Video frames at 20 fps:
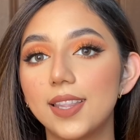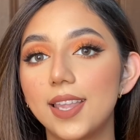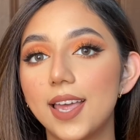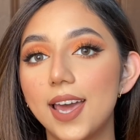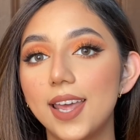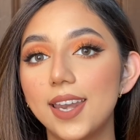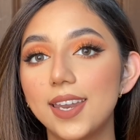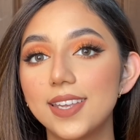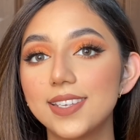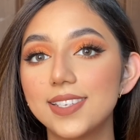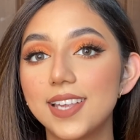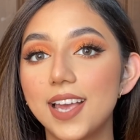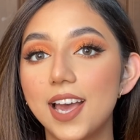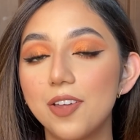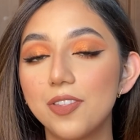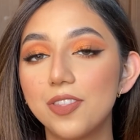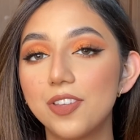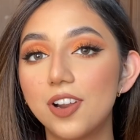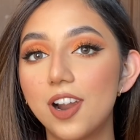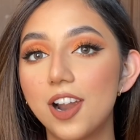that is
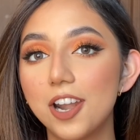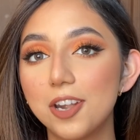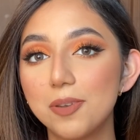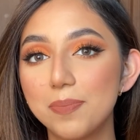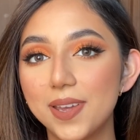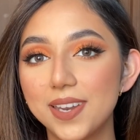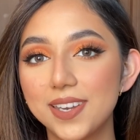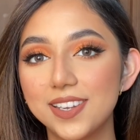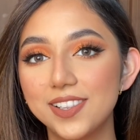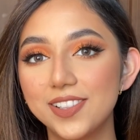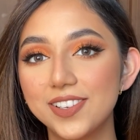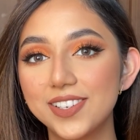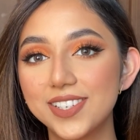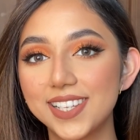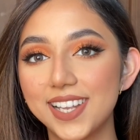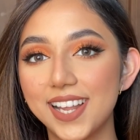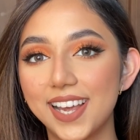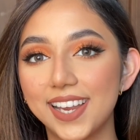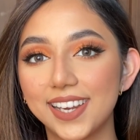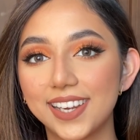how the heart pendant
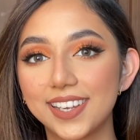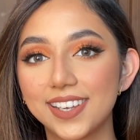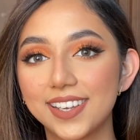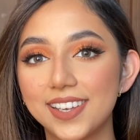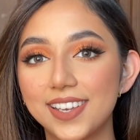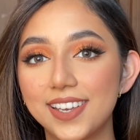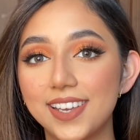looks like.